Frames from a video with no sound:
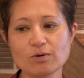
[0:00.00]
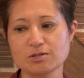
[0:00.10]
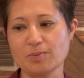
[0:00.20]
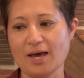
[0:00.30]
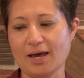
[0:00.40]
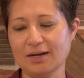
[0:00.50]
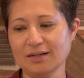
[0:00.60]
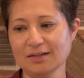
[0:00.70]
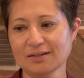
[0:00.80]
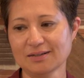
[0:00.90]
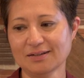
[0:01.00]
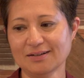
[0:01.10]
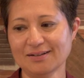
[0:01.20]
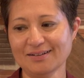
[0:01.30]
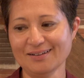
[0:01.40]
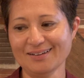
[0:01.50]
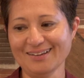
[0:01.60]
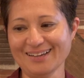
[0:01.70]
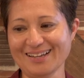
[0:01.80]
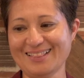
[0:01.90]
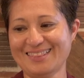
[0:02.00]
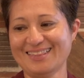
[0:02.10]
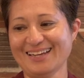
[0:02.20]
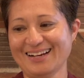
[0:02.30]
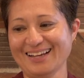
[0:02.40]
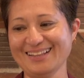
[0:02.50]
was bad. And then